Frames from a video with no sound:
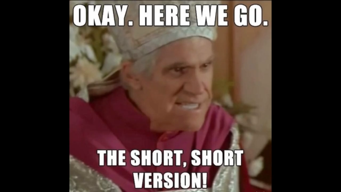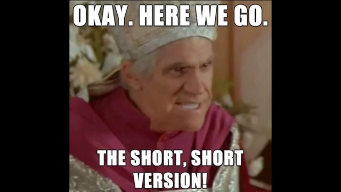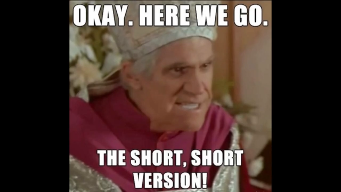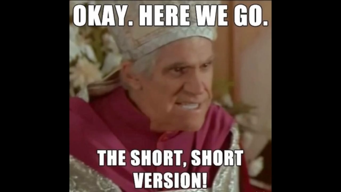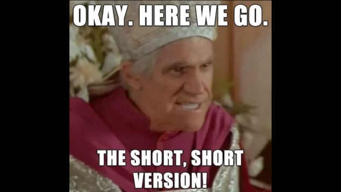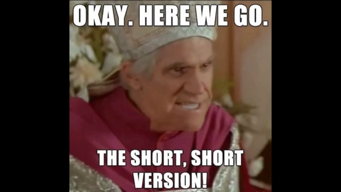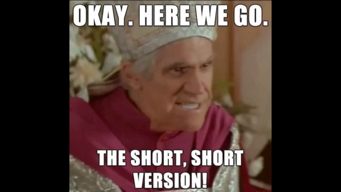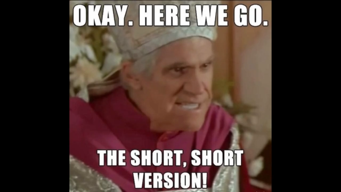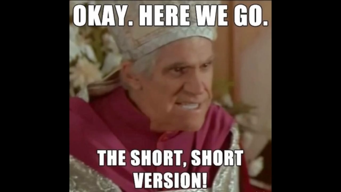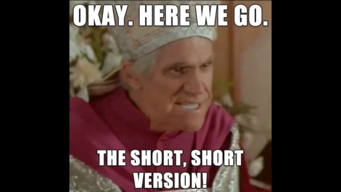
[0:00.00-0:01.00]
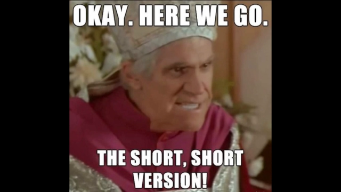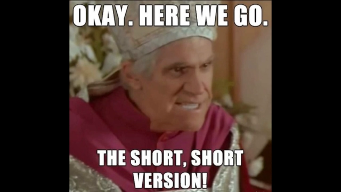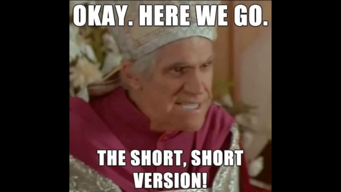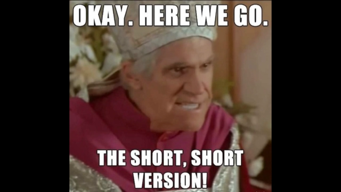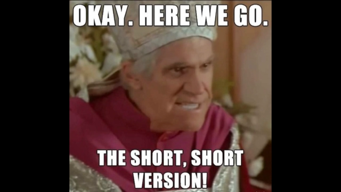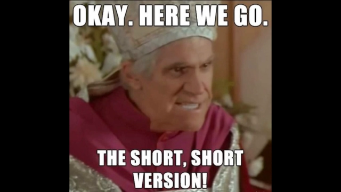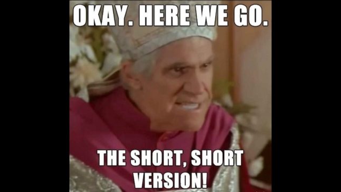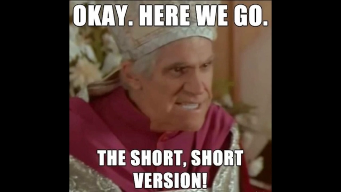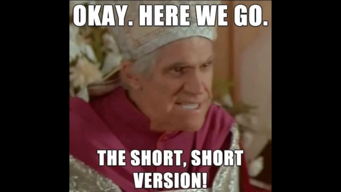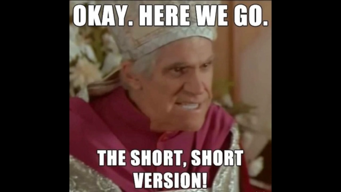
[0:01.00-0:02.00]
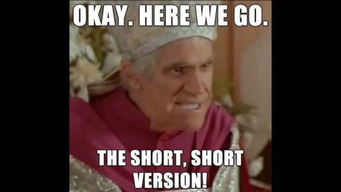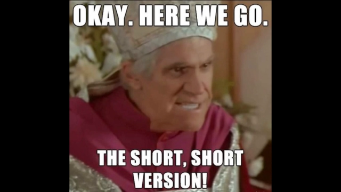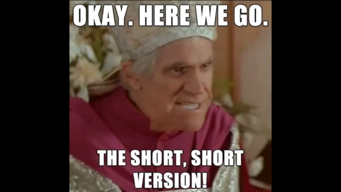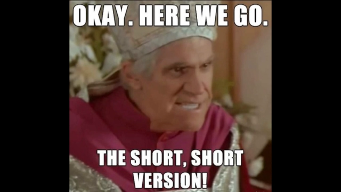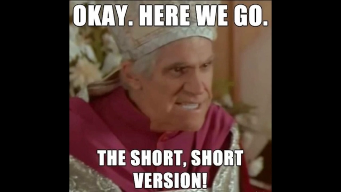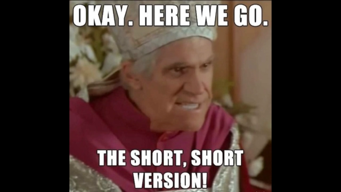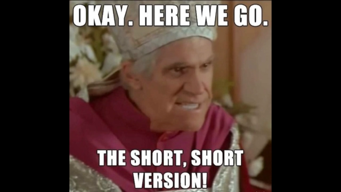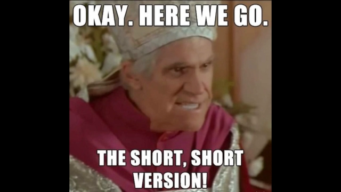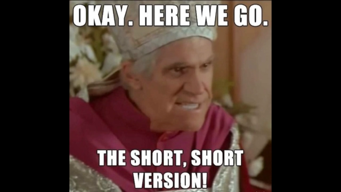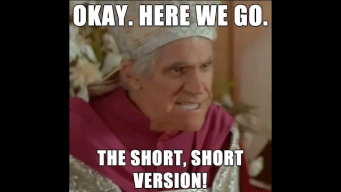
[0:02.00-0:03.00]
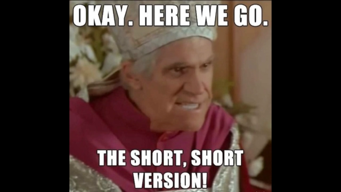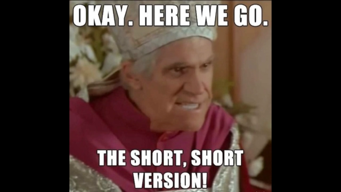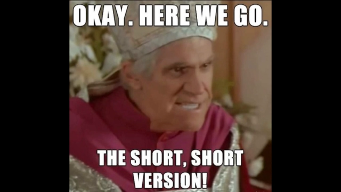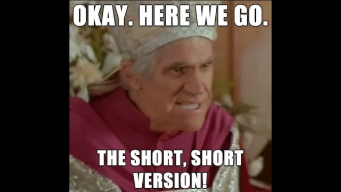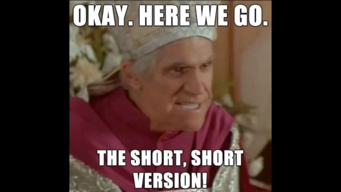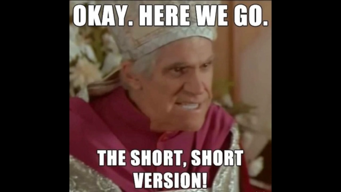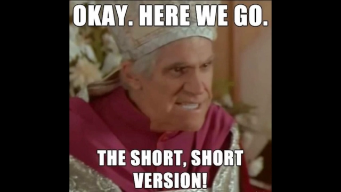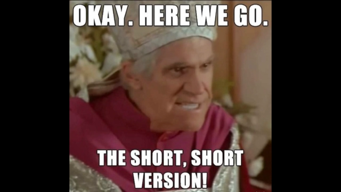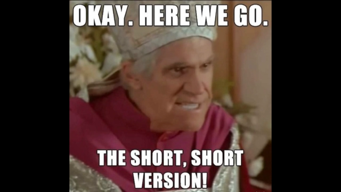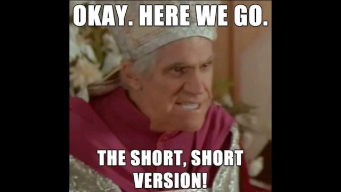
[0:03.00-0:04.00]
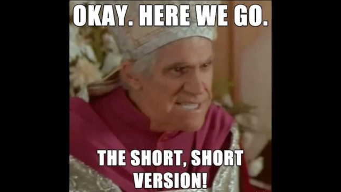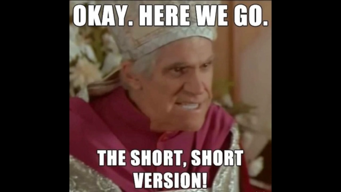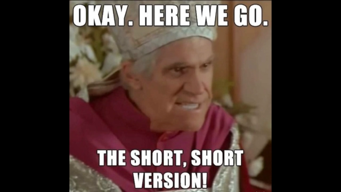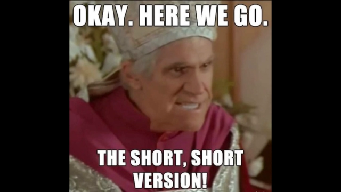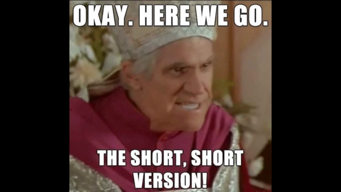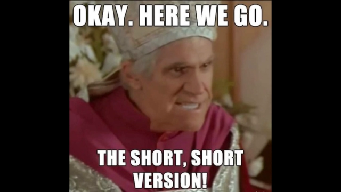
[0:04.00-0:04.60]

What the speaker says: No one is speaking in this clip.